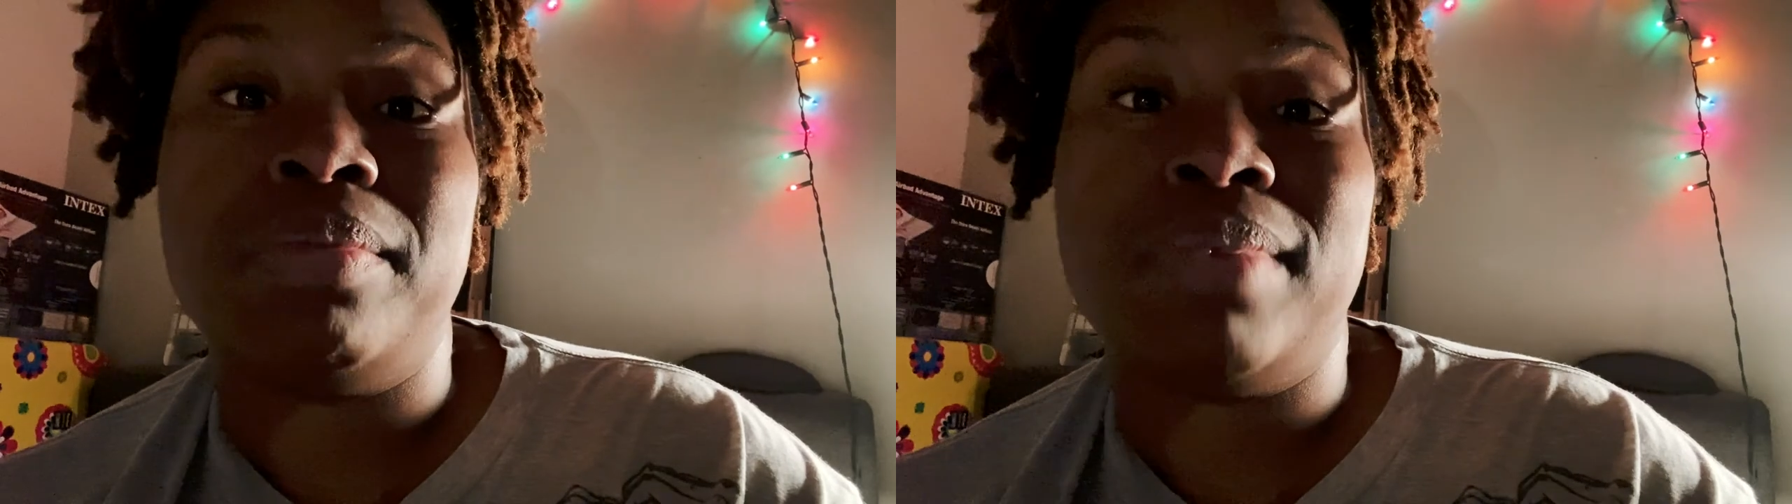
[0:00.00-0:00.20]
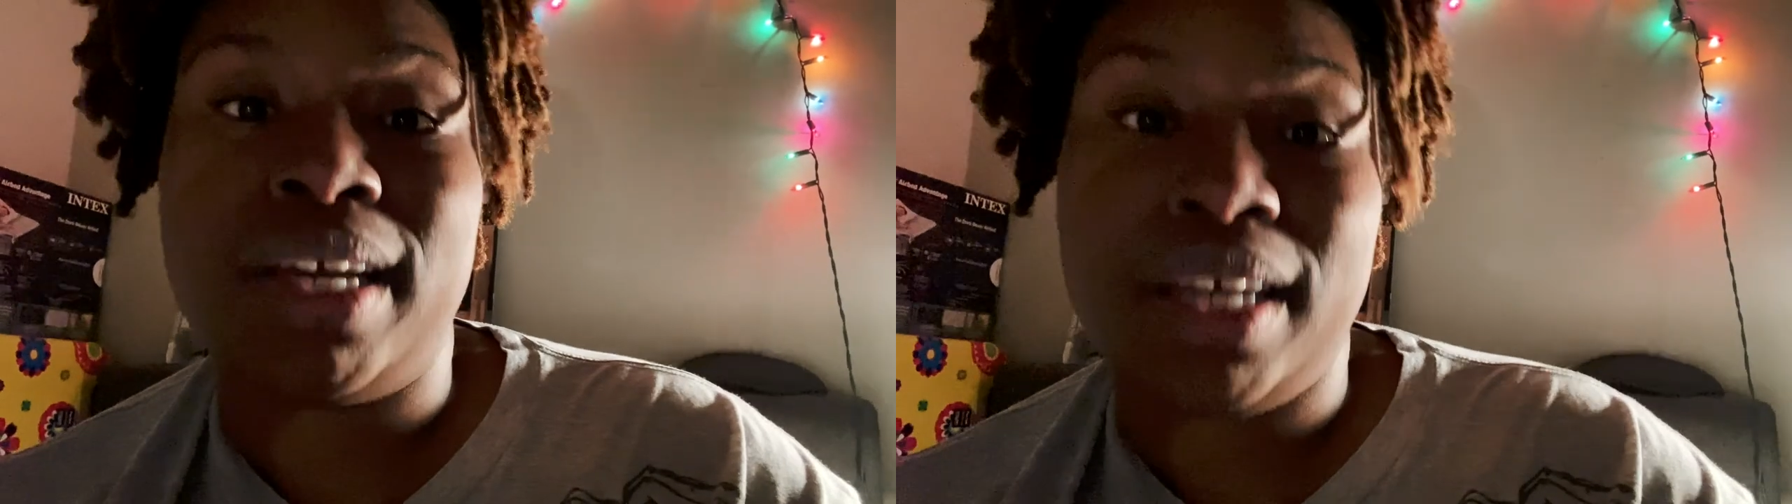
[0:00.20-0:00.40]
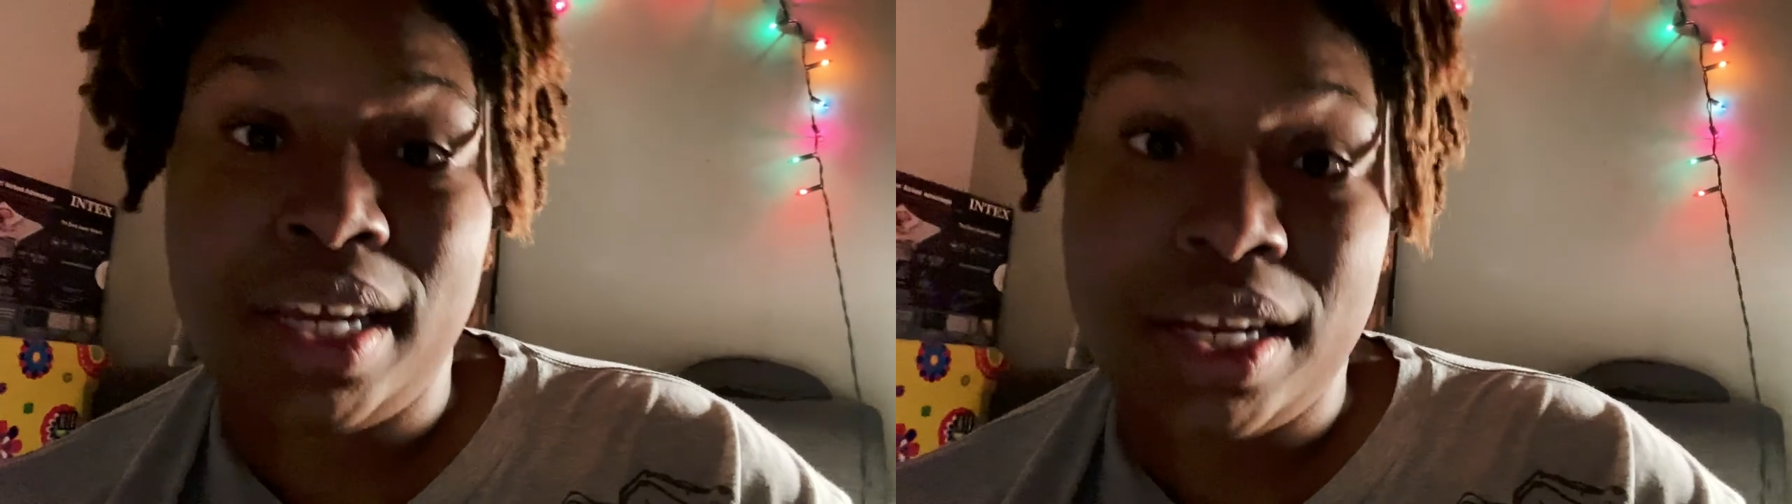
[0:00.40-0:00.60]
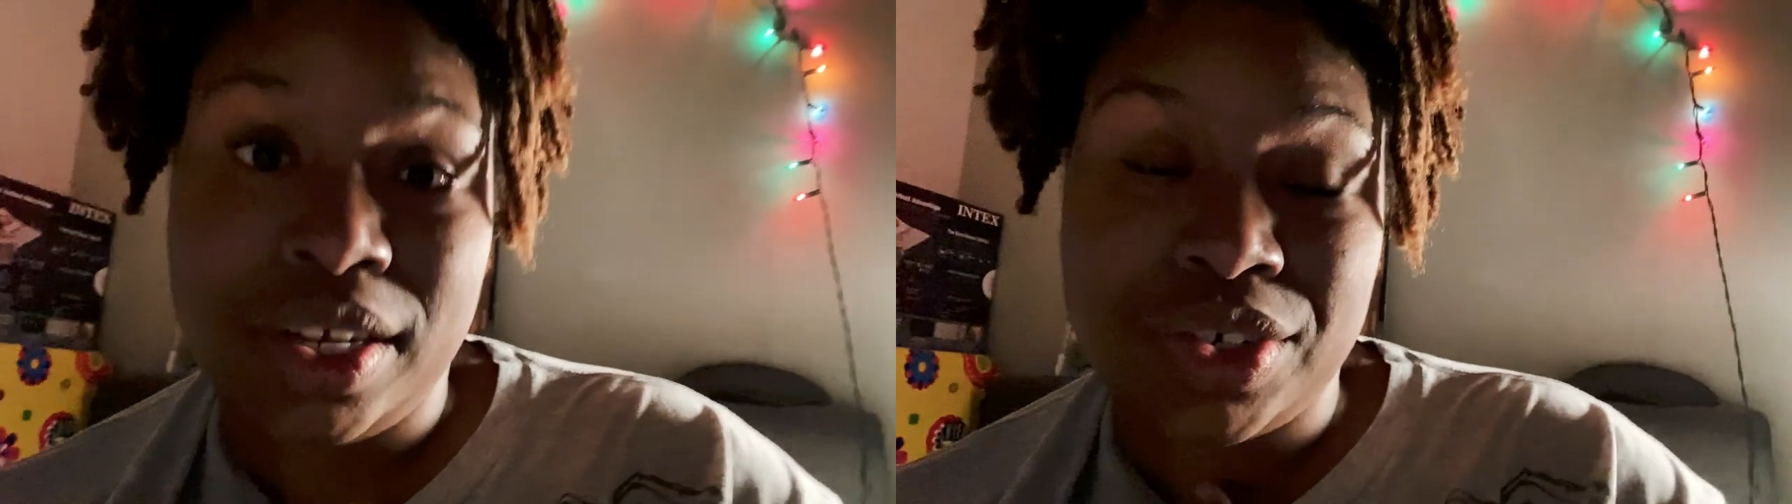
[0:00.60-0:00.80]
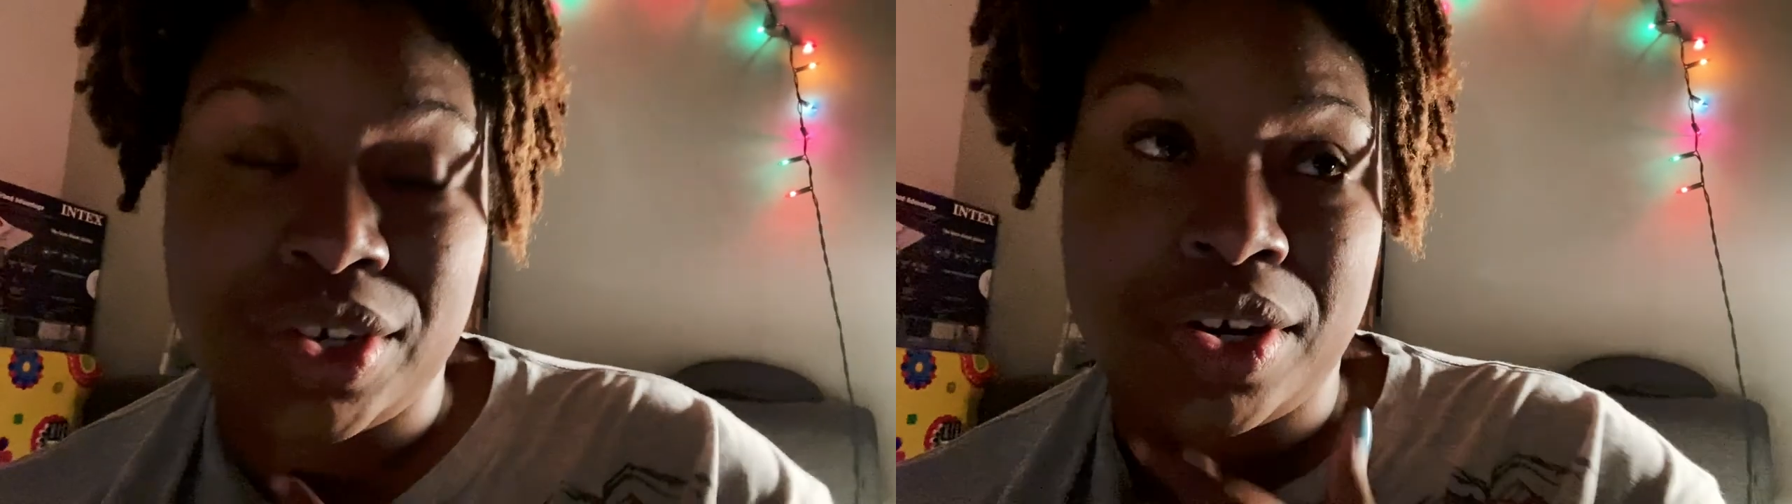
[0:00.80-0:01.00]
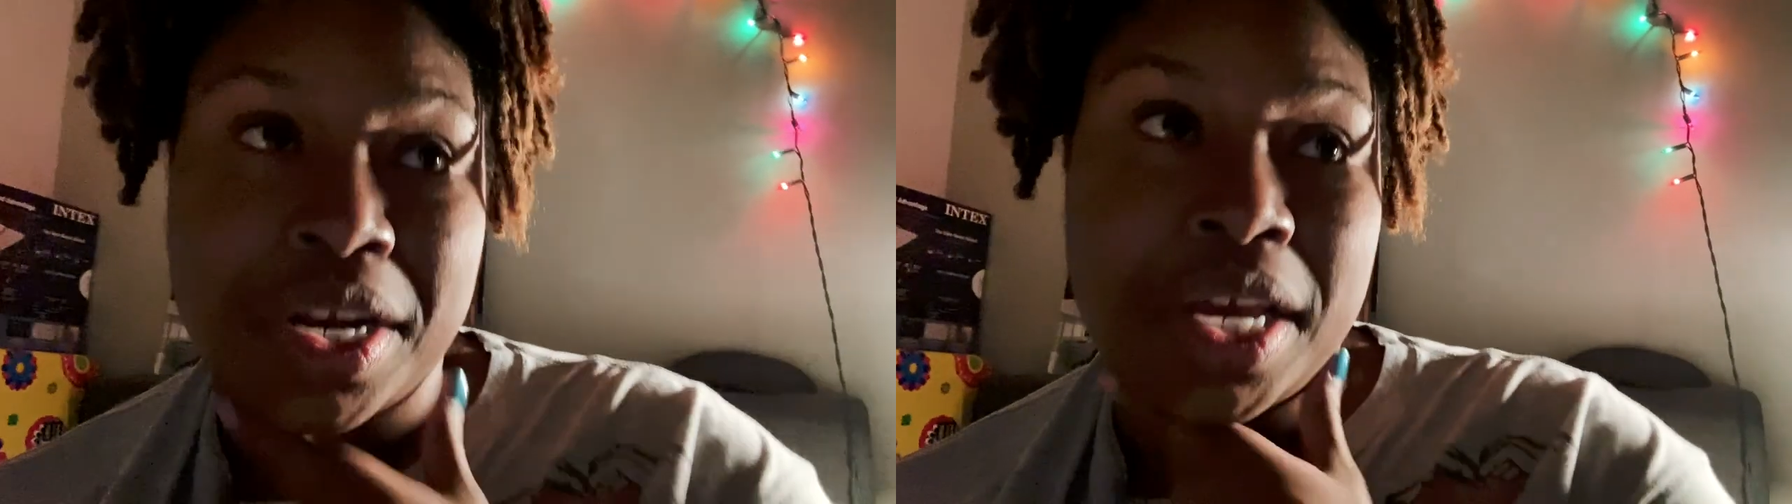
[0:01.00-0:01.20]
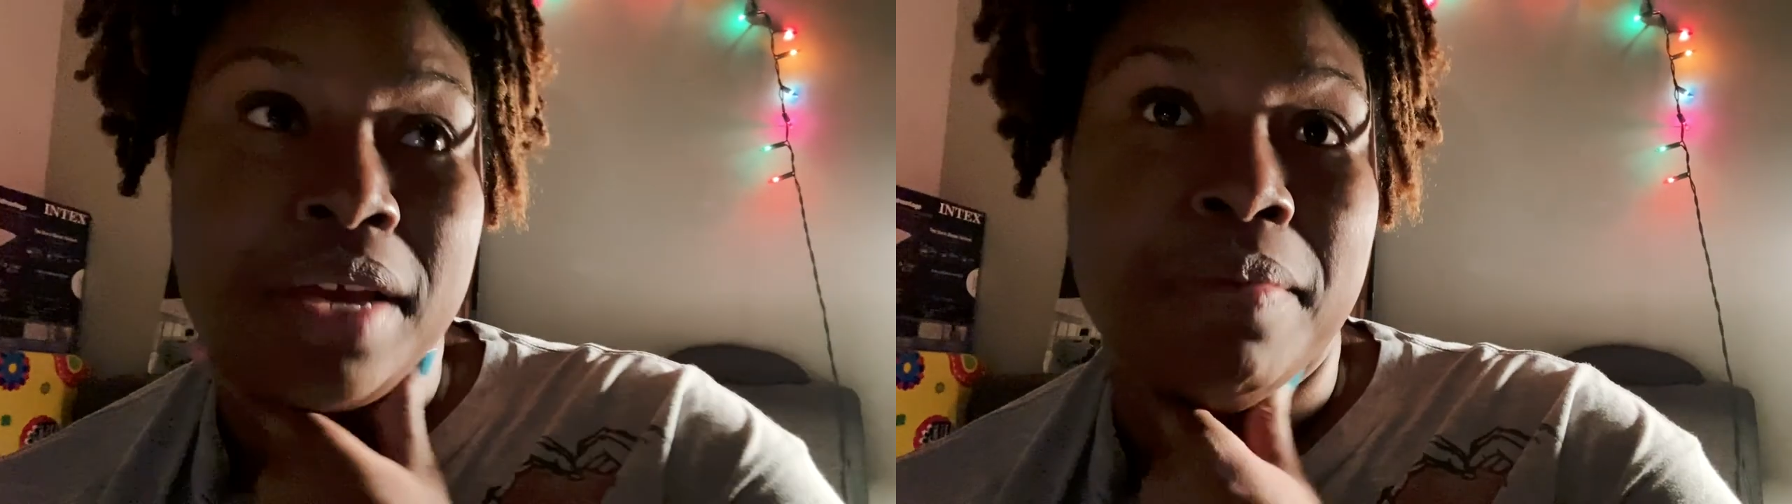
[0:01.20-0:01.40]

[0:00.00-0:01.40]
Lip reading: my eating journey,